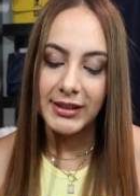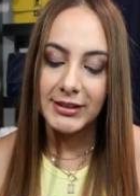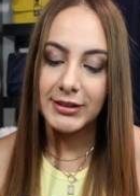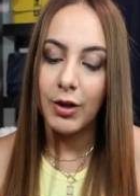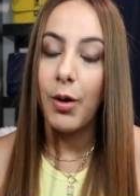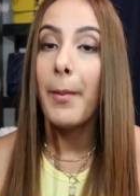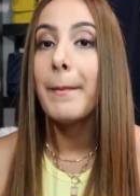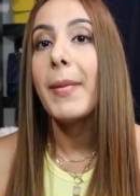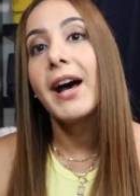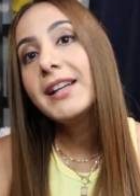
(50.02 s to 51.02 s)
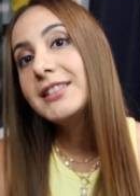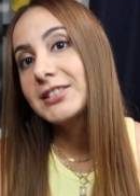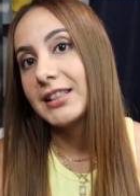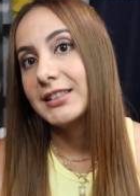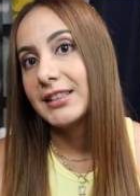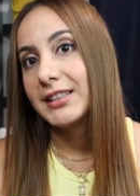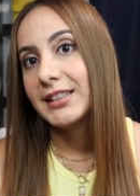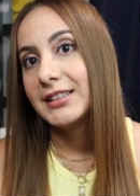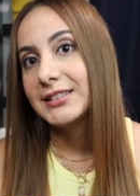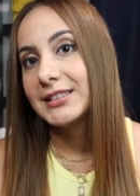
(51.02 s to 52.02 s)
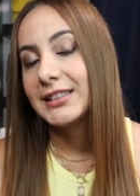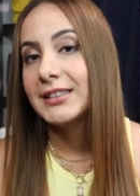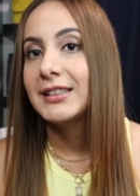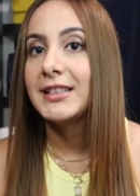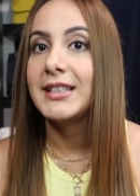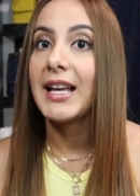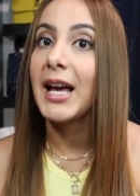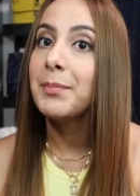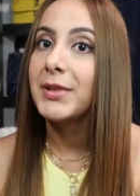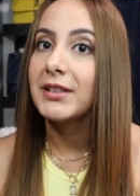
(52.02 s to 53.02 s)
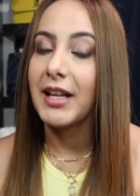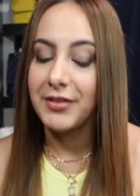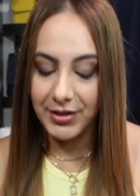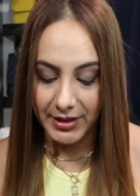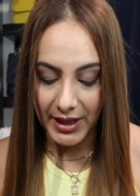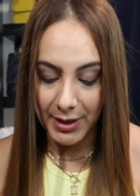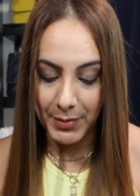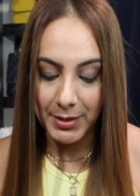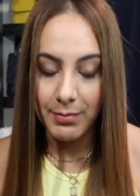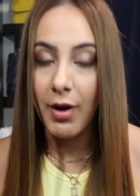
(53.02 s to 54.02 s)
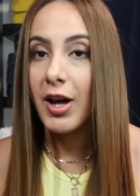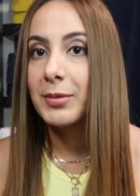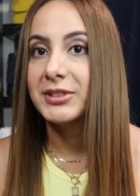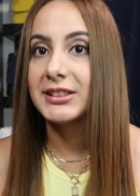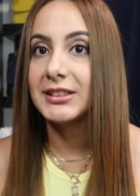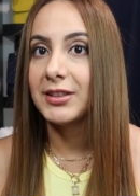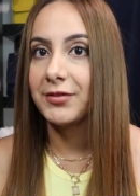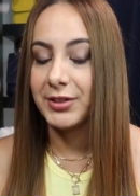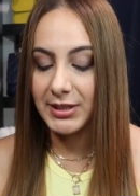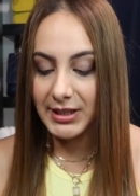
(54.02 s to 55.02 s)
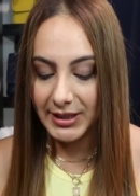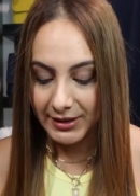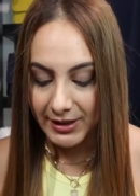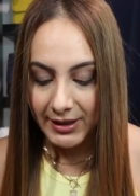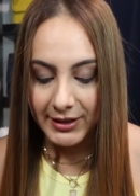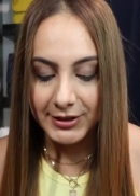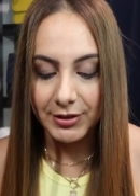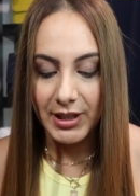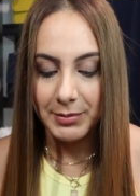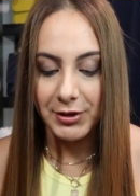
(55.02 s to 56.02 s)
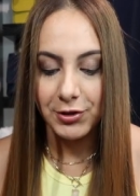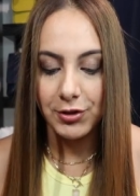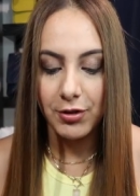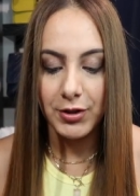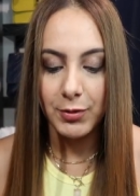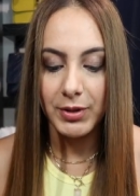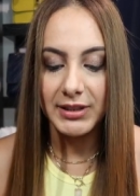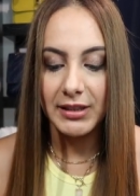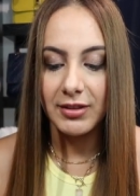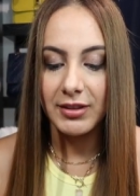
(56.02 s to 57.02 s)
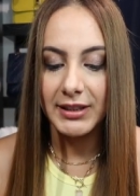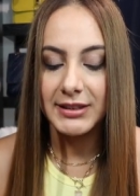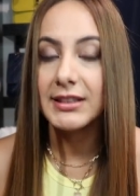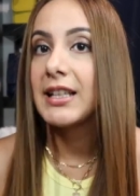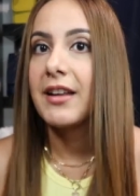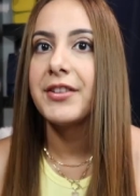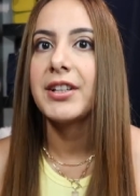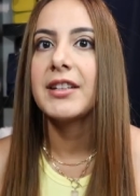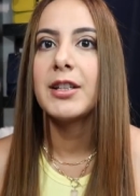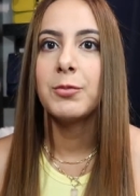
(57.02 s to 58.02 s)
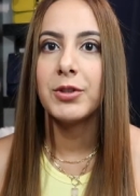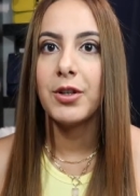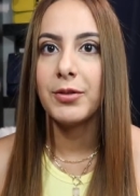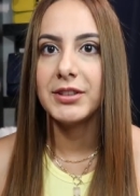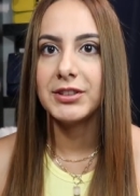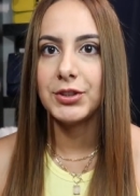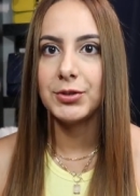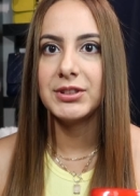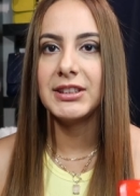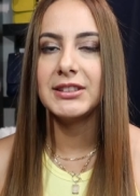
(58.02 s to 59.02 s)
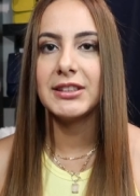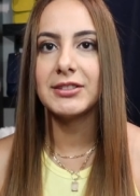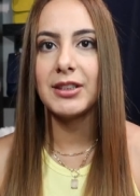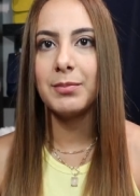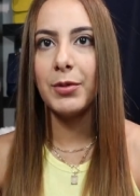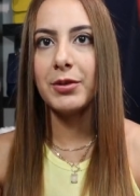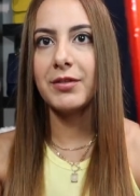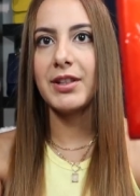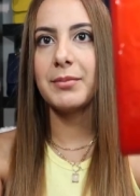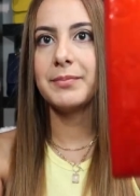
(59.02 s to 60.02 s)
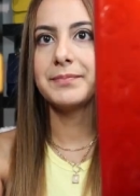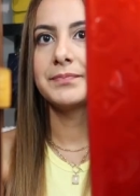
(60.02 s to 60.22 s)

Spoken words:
So my agenda is in the epi leather and my mom's is in the Vernis. So let me show you what they look like together and then we'll go into details on both of them.